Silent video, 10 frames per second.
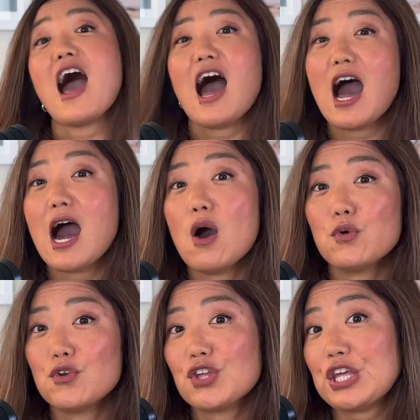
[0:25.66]
how
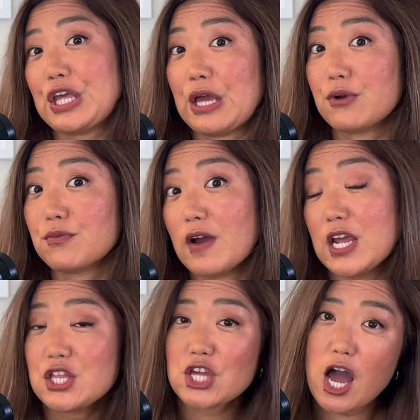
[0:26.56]
you can get great
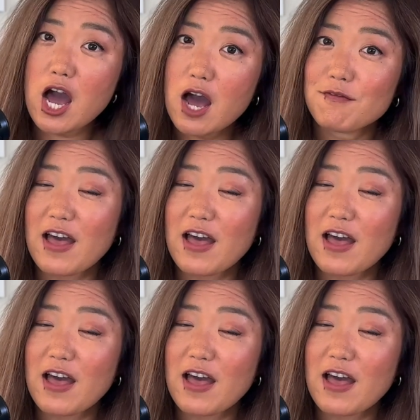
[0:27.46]
job